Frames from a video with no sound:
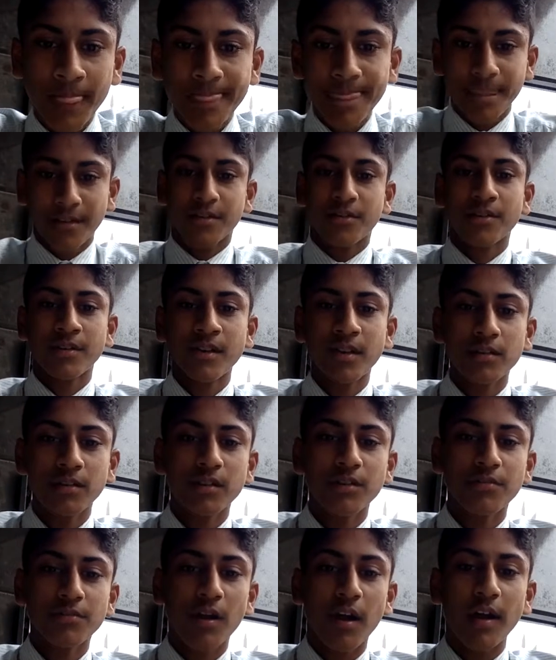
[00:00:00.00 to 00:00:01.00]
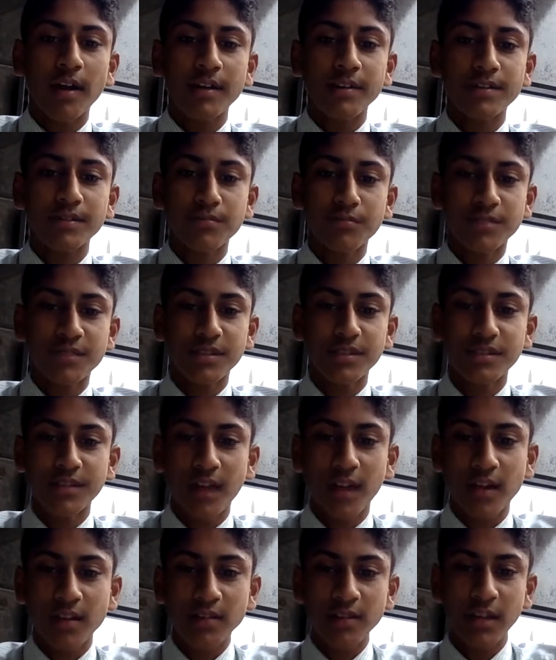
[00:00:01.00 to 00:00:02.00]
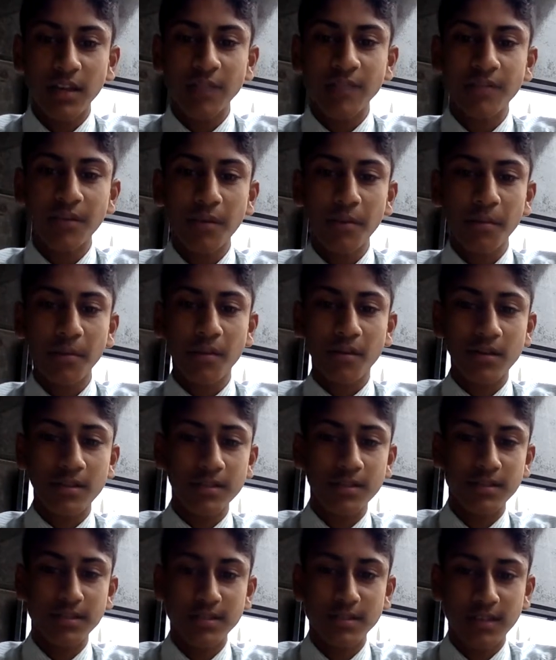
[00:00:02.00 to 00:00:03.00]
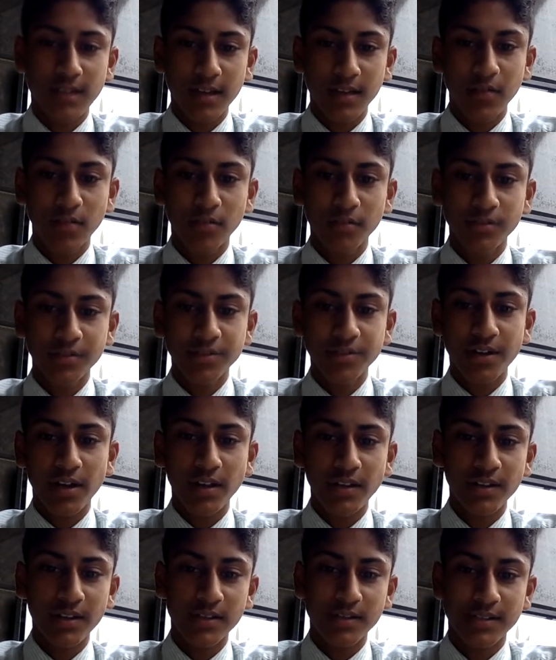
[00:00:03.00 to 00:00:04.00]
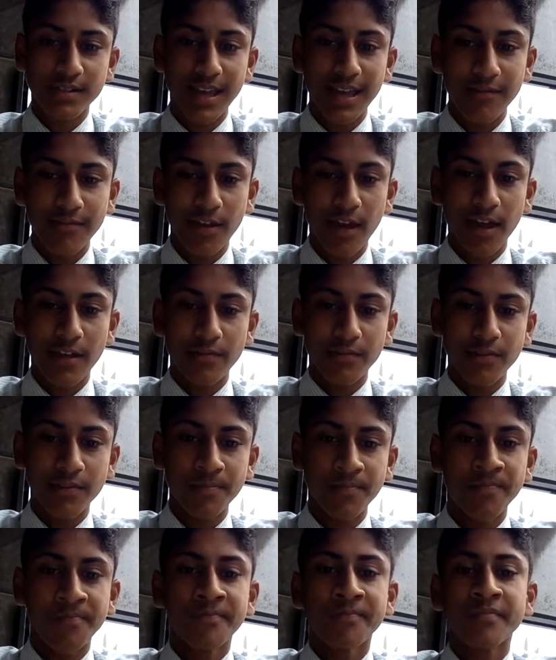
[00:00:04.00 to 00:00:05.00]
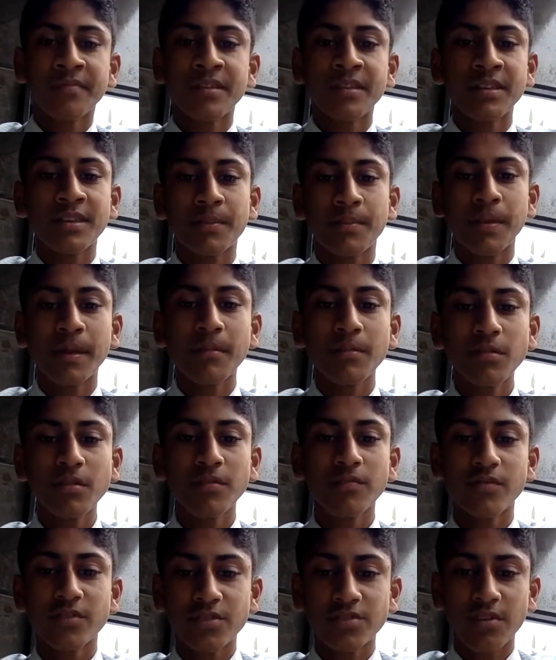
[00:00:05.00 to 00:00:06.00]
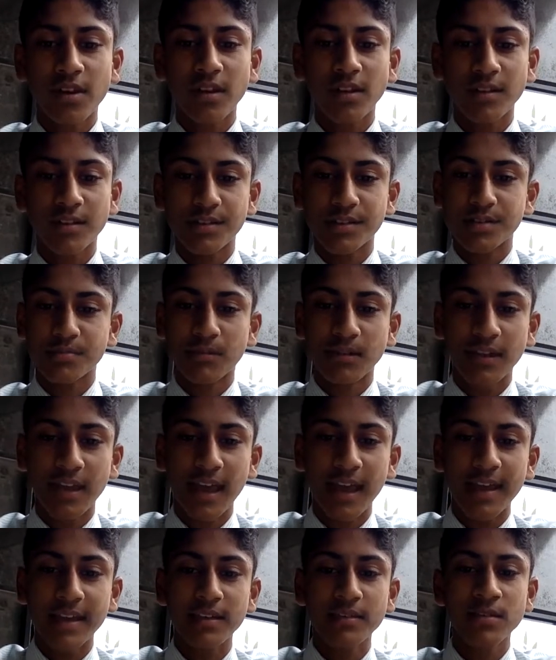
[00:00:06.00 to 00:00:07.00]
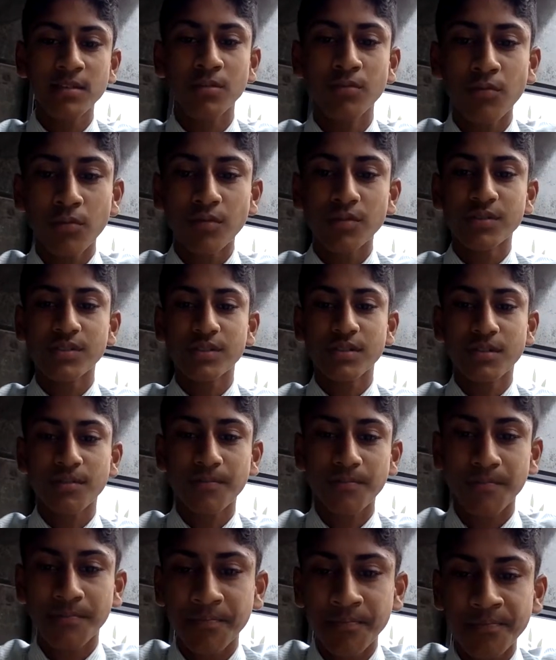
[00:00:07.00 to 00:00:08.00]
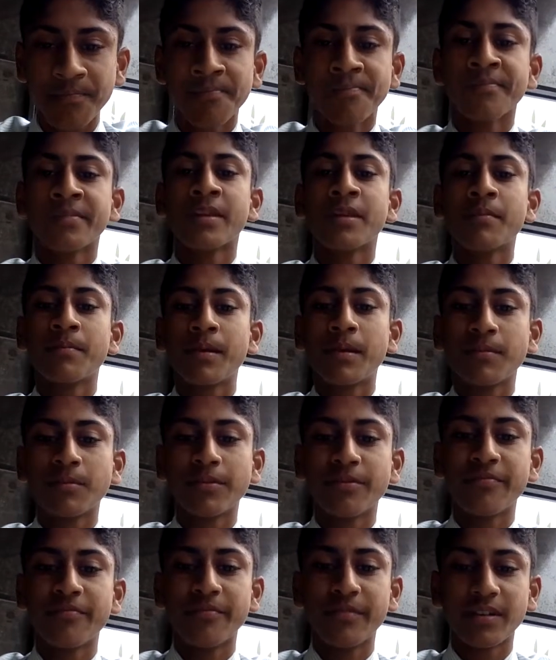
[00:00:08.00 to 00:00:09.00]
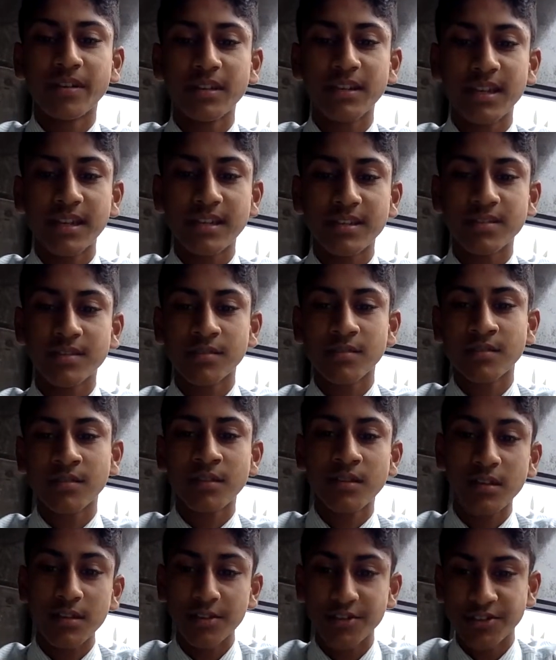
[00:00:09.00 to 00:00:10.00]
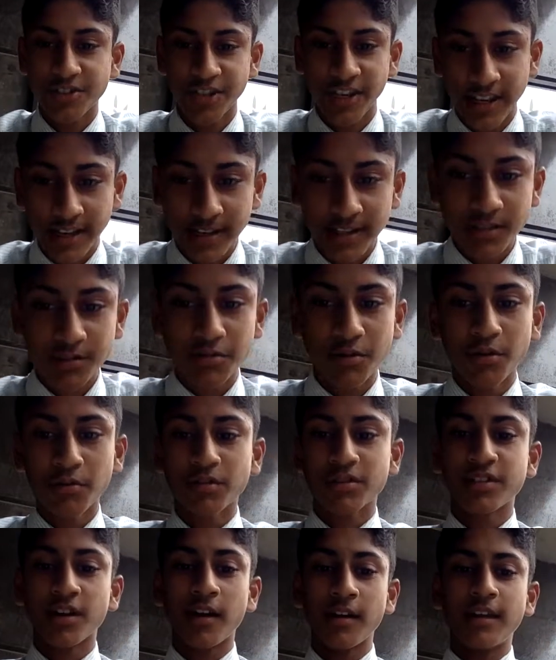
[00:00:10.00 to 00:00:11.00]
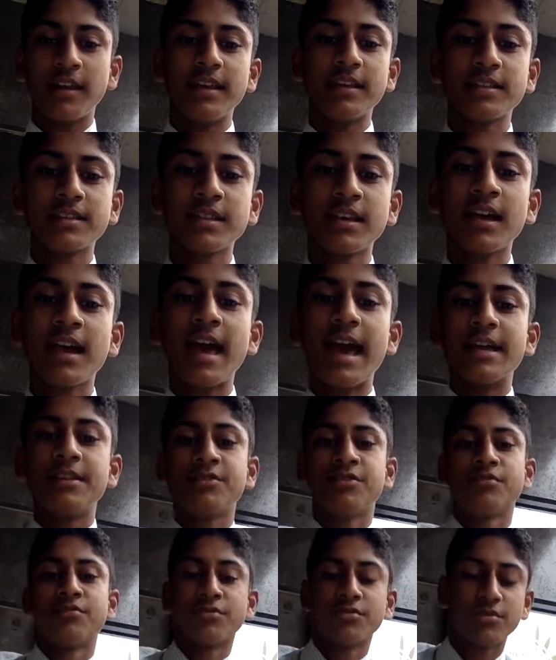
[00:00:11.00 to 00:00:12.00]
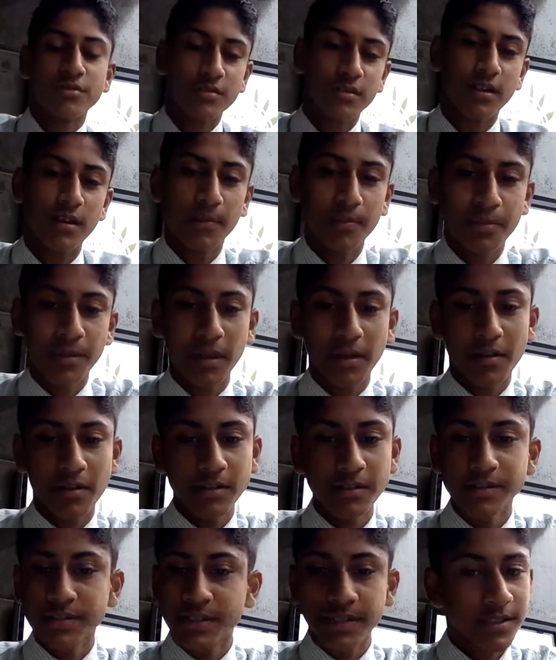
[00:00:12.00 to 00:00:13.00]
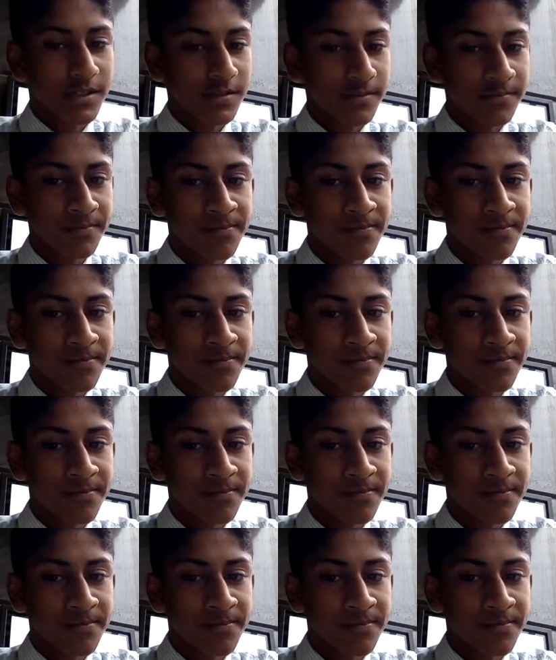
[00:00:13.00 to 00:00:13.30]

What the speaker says: The Cronulla riots was a dark time for immigrants that called Australia a safe haven. The people of Australia displayed hate towards people of Middle Eastern Chinks who were Chinese and Jewish appearance.